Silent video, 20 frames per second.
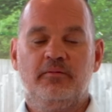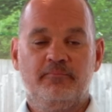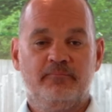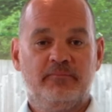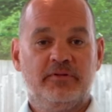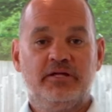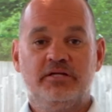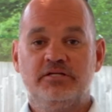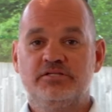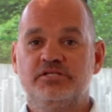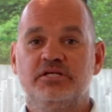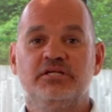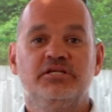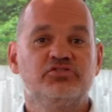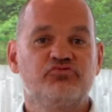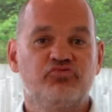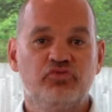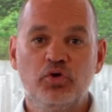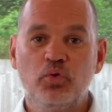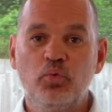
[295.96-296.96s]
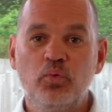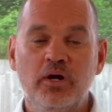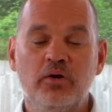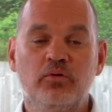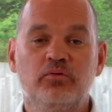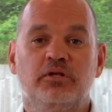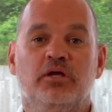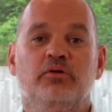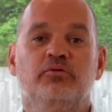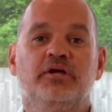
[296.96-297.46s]
it's in its
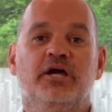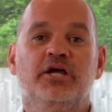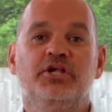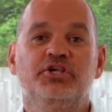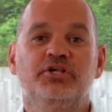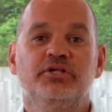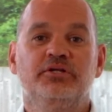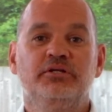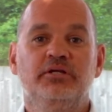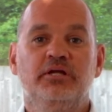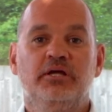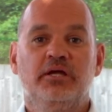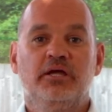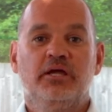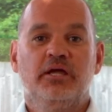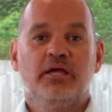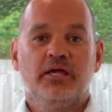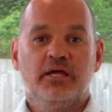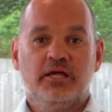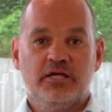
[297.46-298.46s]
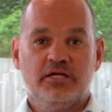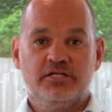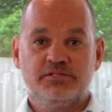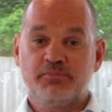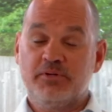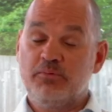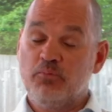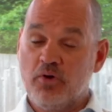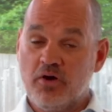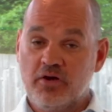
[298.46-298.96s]
real-world location. It's
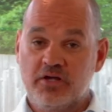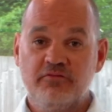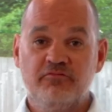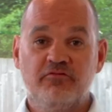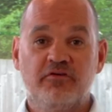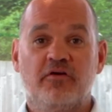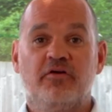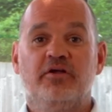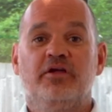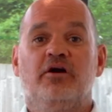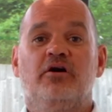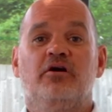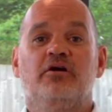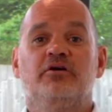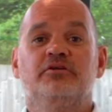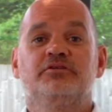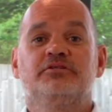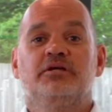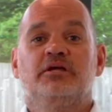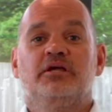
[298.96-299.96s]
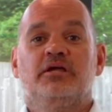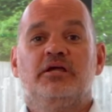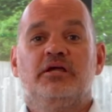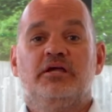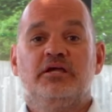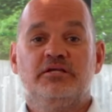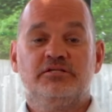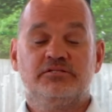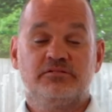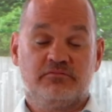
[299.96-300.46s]
been working very hard.
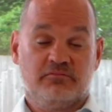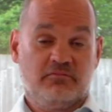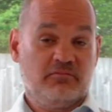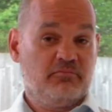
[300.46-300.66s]
It's